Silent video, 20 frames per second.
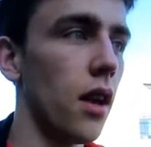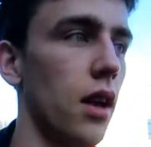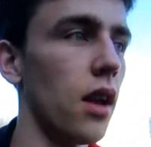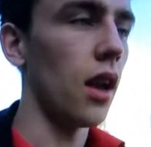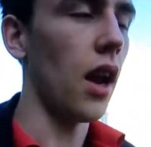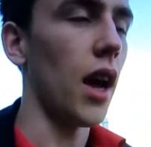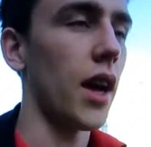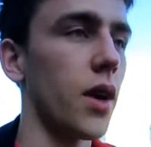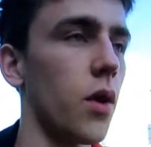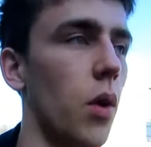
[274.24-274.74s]

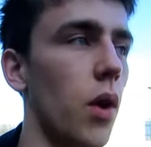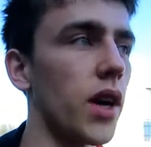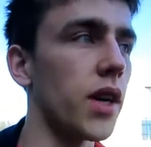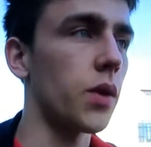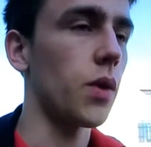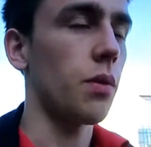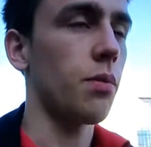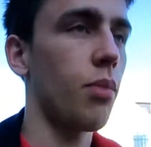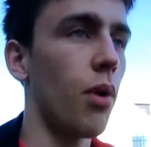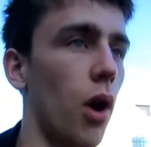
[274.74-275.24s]

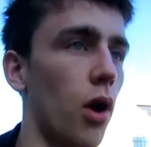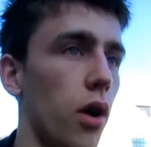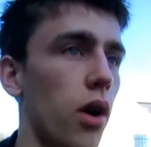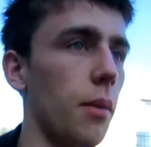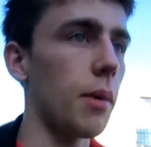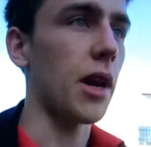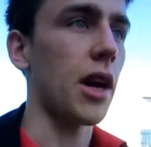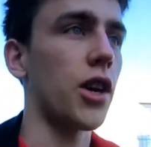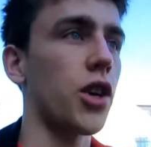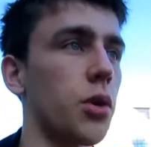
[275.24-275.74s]
Likewise with
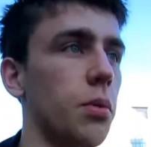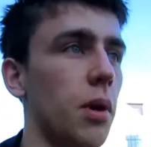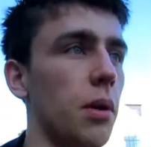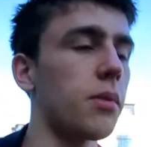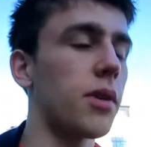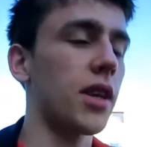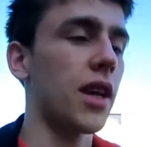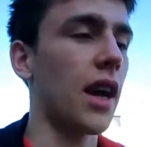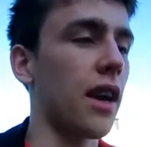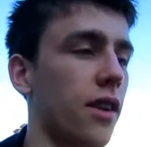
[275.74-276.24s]
programming, I should be
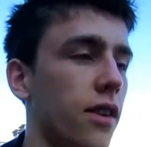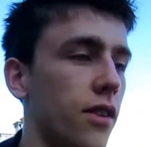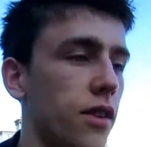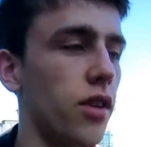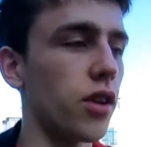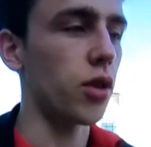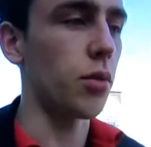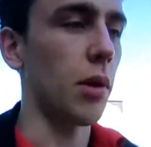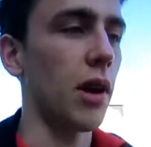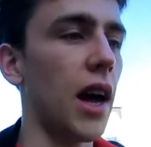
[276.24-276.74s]
able to get
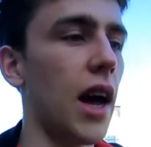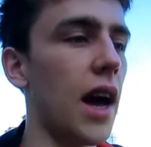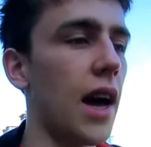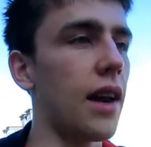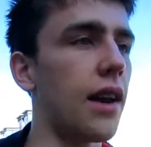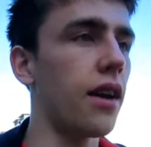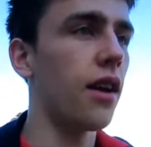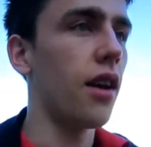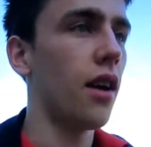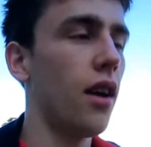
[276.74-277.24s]
considerably
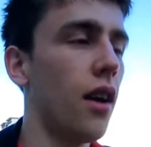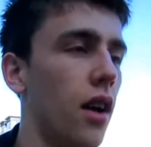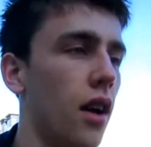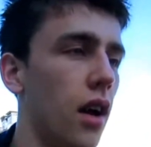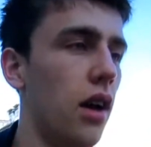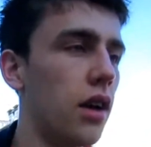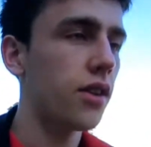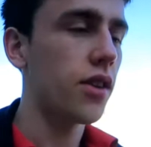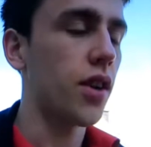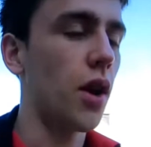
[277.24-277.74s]
ahead
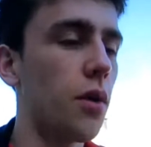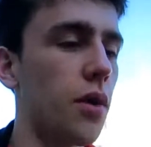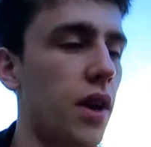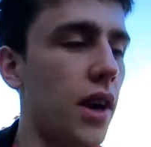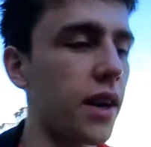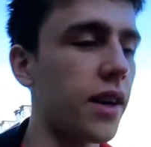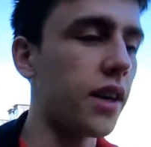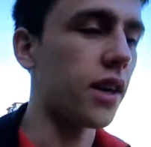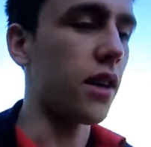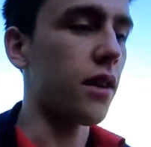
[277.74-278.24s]
so that
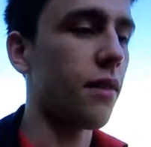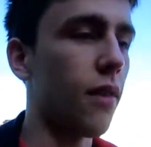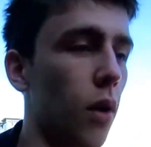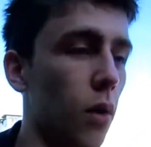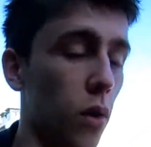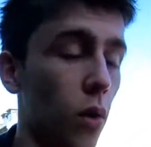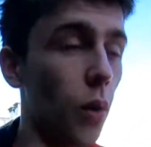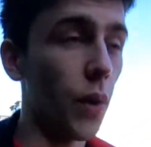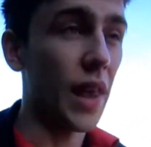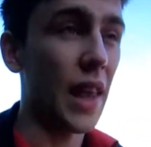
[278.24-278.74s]
I can devote
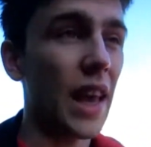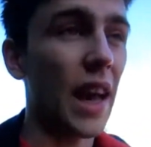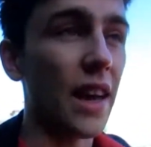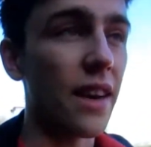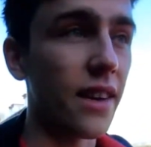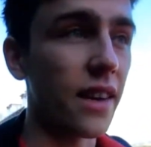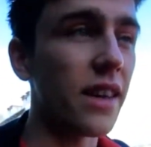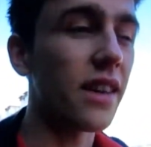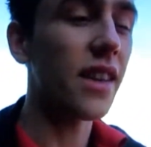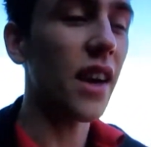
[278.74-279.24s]
the
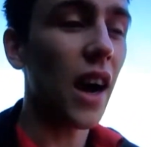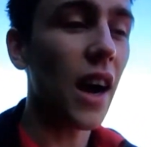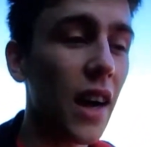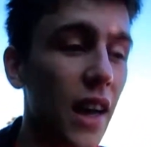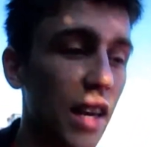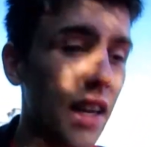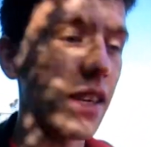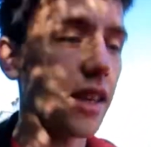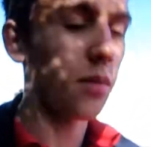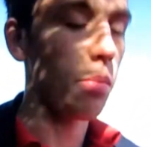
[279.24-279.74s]
weekend
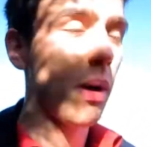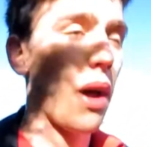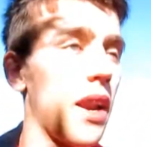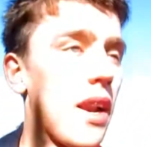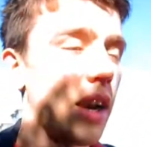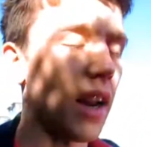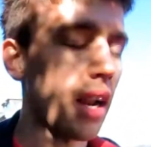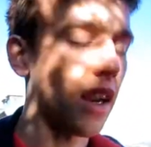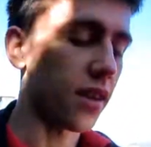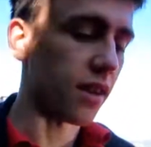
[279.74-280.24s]
entirely to pattern
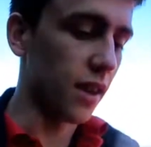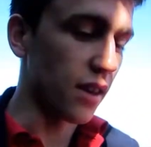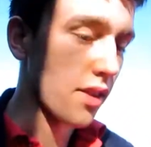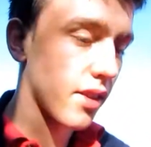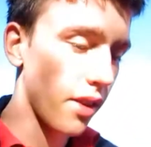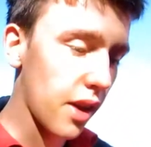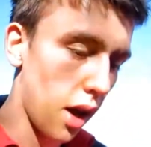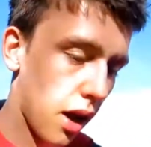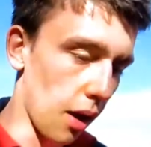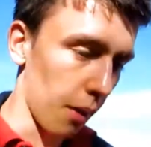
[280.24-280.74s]
analysis
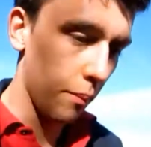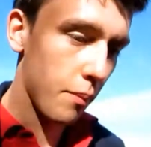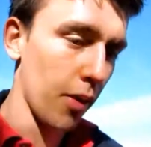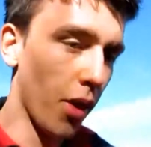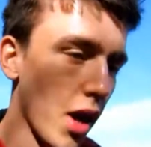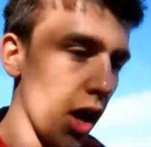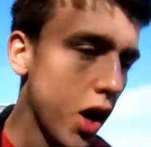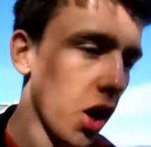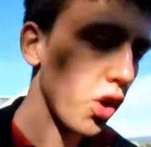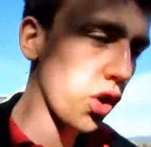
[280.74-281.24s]

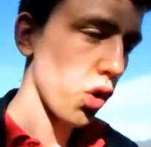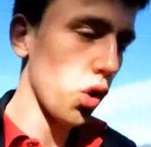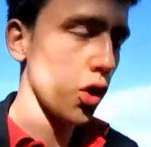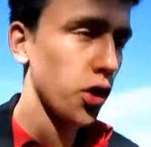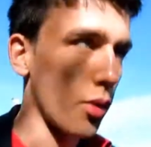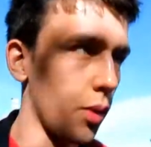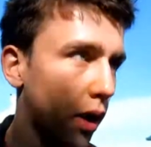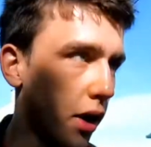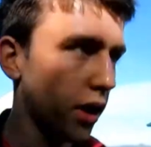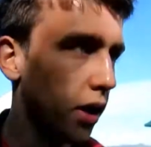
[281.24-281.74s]

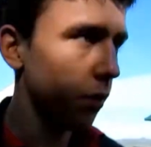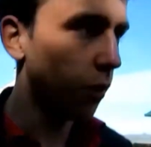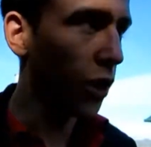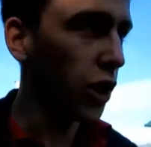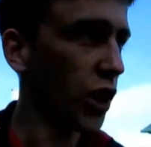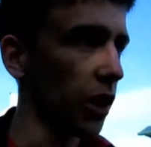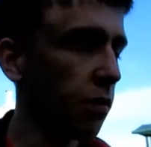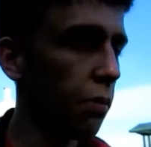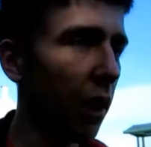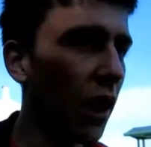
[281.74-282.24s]
coursework, which
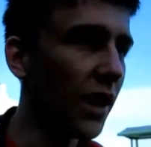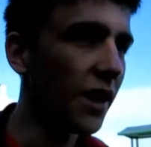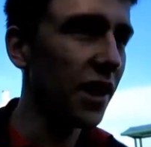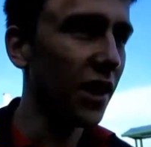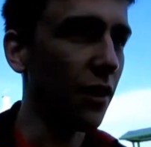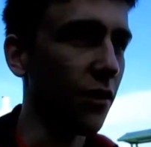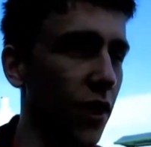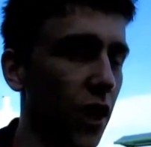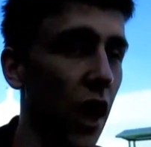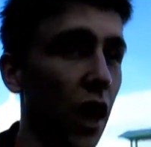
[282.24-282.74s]
is plenty
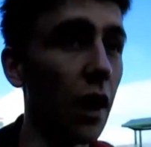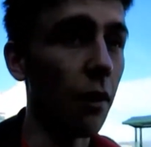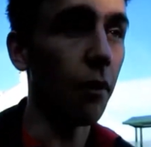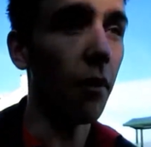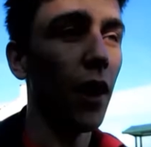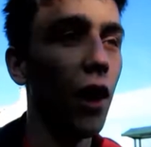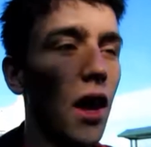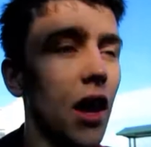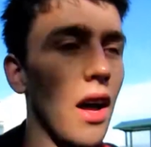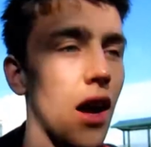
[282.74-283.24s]
of time.
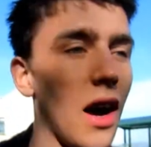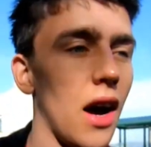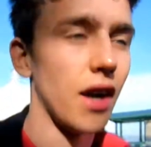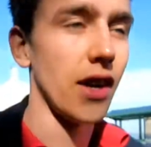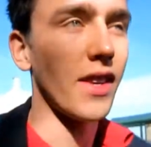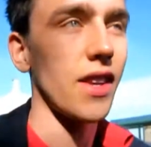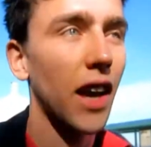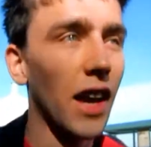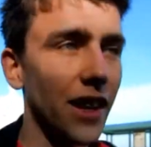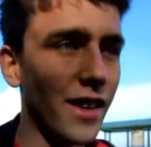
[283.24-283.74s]
I
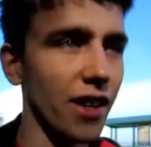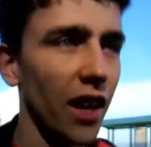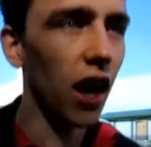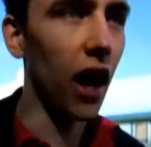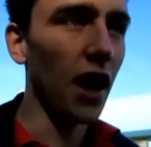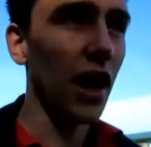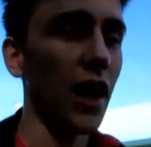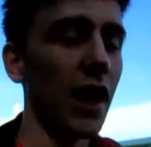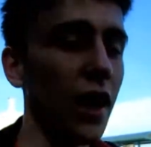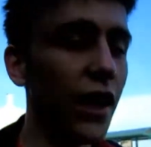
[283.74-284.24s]
say
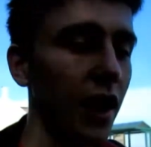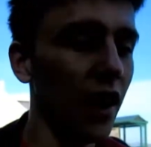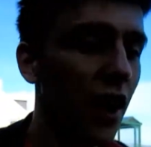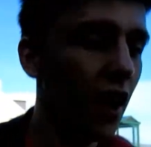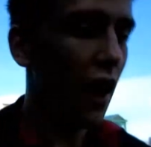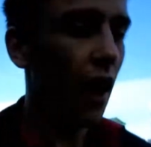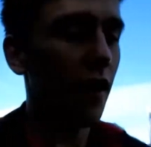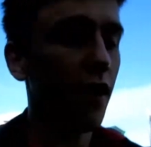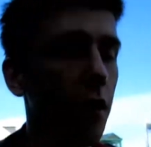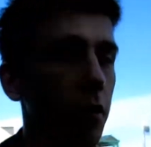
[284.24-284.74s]
entirely.
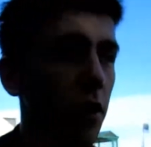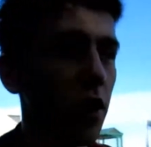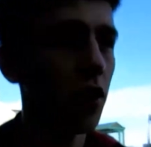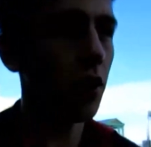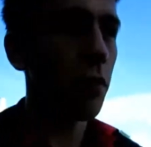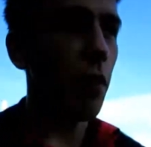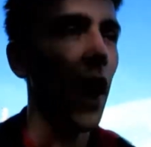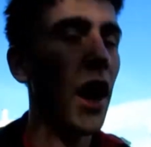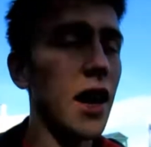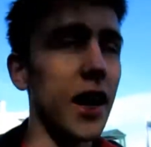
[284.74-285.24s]
I'm going to be
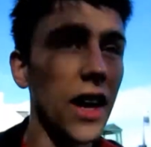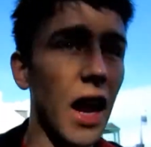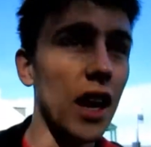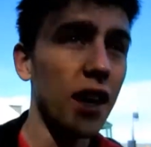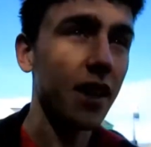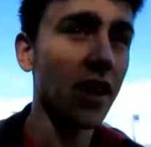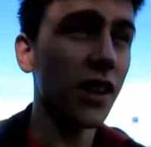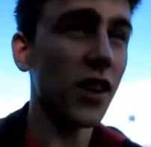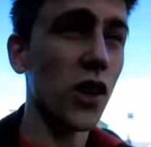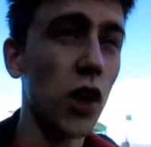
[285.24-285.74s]
doing pattern
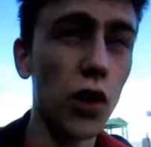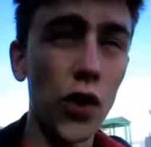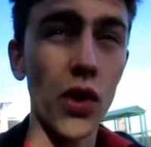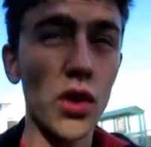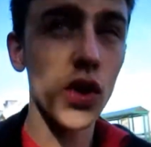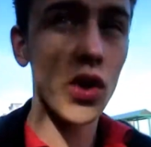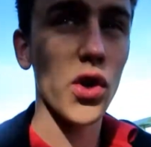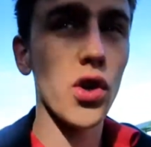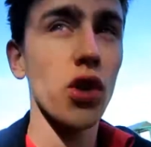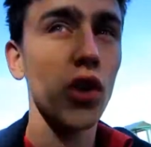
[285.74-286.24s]
analysis on
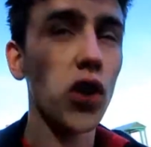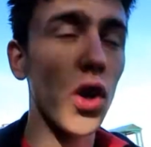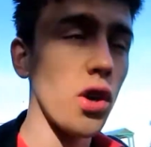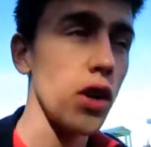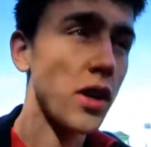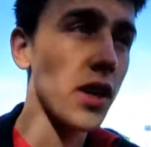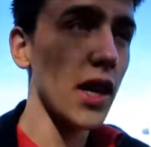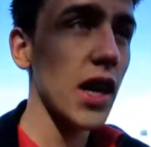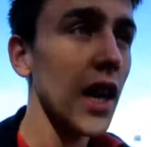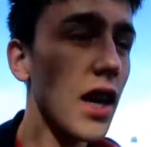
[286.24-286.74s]

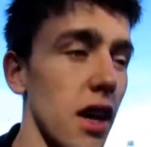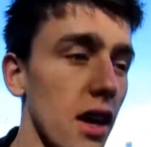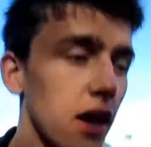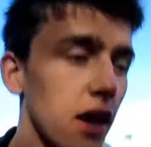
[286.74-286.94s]
Sunday.